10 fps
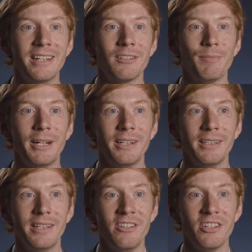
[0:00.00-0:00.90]

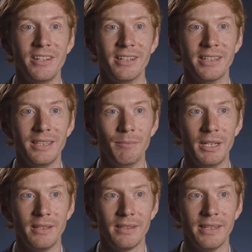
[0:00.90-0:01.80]
inspired engineering
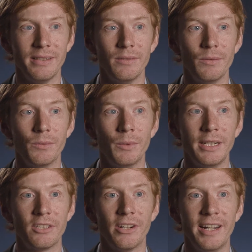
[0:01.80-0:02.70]
means that
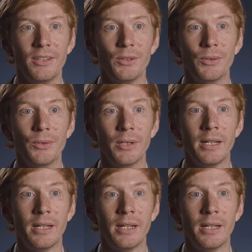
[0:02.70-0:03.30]
we try to